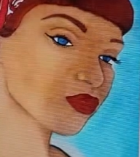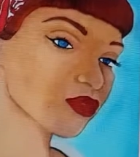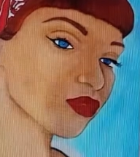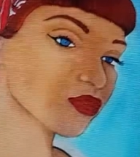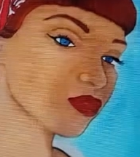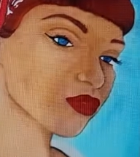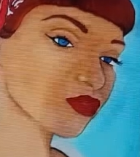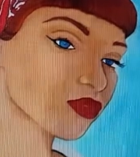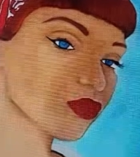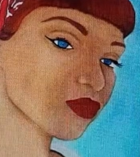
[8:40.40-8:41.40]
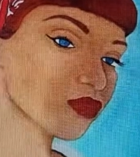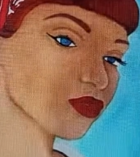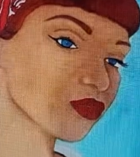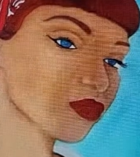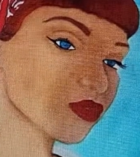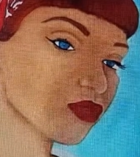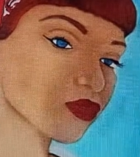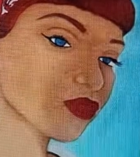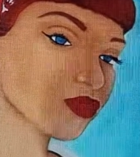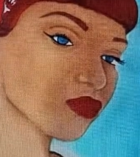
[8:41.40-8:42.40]
on. All right. What I wanted to do
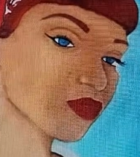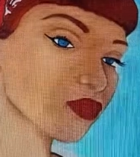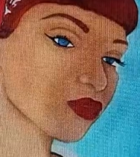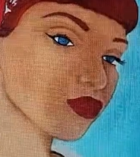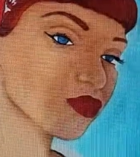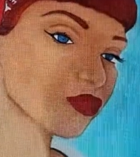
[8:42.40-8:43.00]
with the